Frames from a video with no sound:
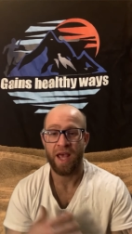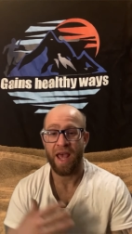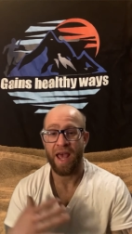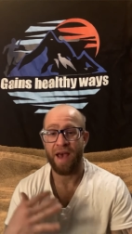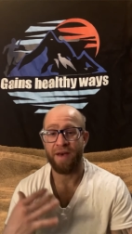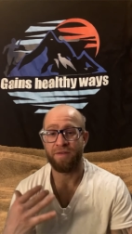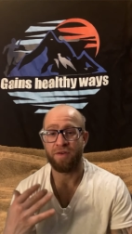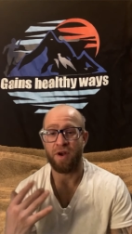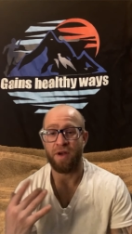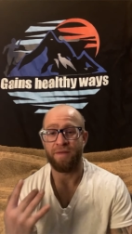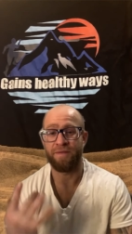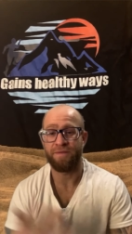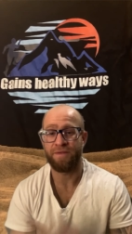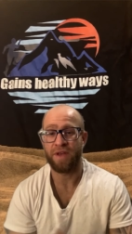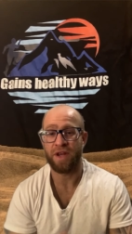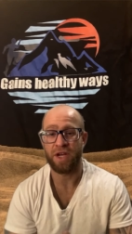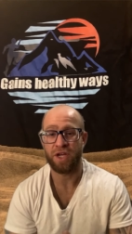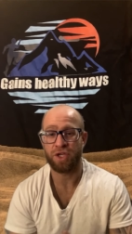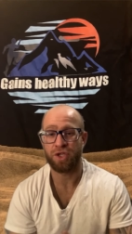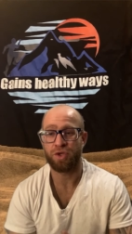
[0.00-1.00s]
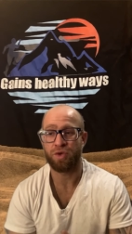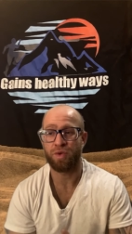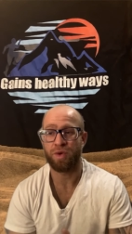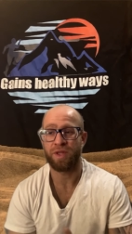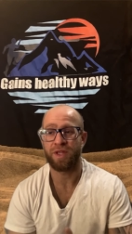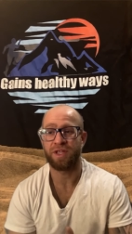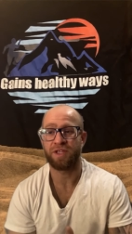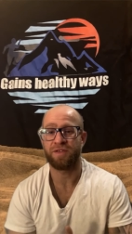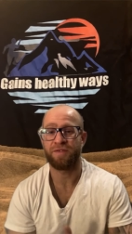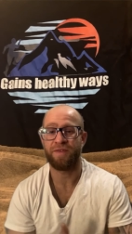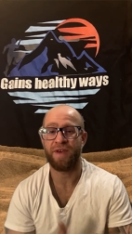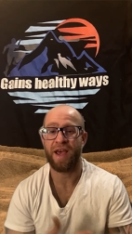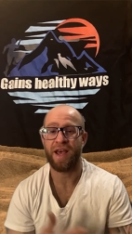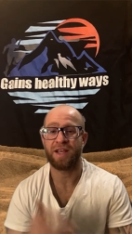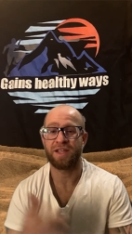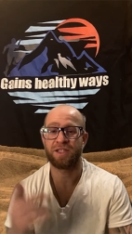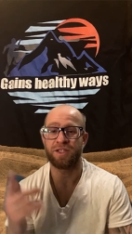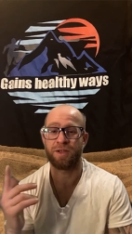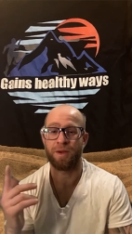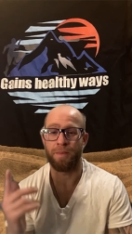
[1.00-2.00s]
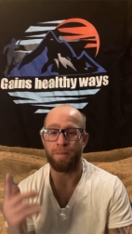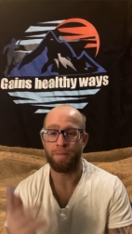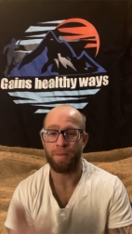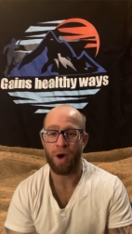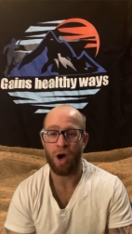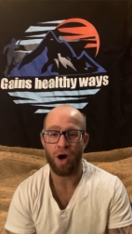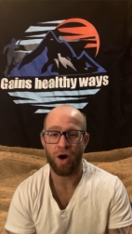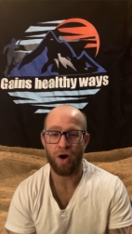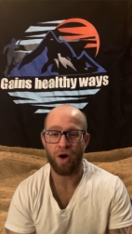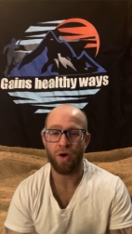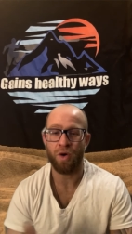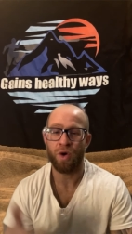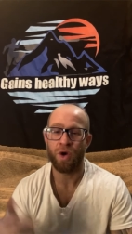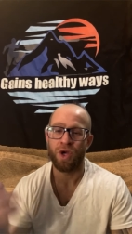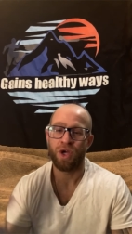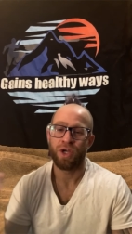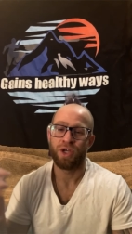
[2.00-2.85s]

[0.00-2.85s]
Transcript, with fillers: after I finish doing this fast tomorrow.